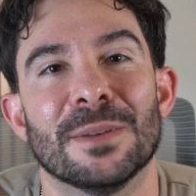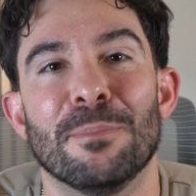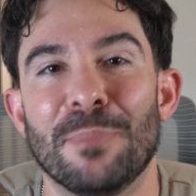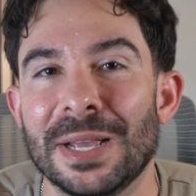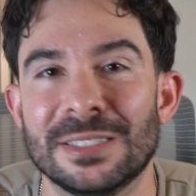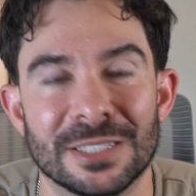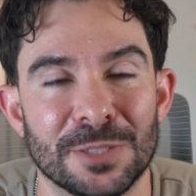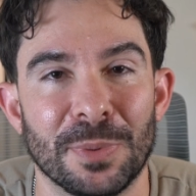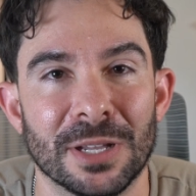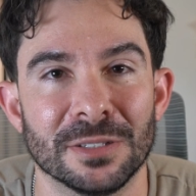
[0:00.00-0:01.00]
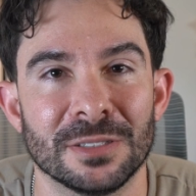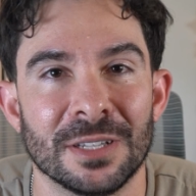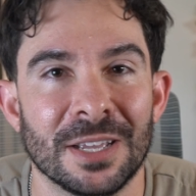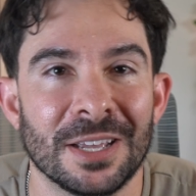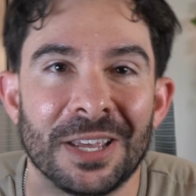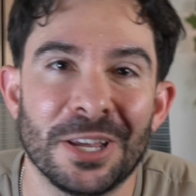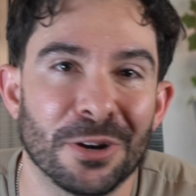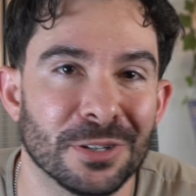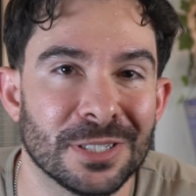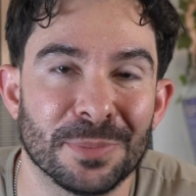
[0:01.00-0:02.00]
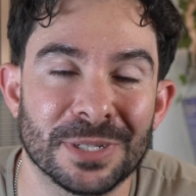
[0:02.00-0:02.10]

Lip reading: some basic spells. Here are some